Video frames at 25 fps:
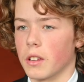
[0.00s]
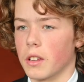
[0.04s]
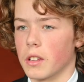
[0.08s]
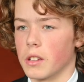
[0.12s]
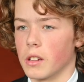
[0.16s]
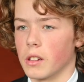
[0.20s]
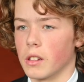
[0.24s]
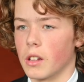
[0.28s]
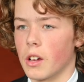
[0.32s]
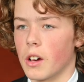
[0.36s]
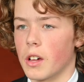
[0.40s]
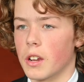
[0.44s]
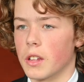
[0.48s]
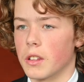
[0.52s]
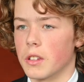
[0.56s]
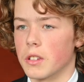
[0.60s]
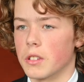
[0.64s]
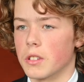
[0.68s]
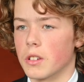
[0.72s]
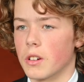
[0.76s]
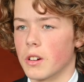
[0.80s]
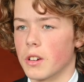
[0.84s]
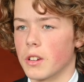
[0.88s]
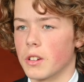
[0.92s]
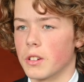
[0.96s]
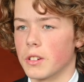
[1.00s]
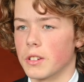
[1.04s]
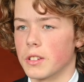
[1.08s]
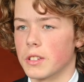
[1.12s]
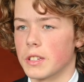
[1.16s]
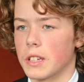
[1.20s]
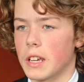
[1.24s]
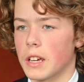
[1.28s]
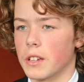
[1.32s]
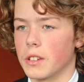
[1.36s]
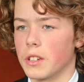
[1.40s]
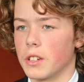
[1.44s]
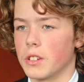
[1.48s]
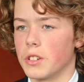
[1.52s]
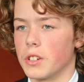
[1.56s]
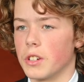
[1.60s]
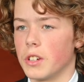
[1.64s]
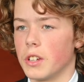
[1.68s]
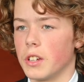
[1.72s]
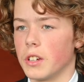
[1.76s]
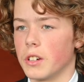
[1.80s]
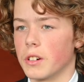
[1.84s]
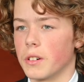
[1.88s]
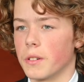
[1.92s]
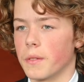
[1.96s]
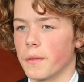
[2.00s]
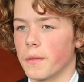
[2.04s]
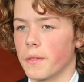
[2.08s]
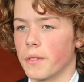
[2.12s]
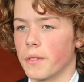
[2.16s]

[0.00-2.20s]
A lighting designer, sound engineer,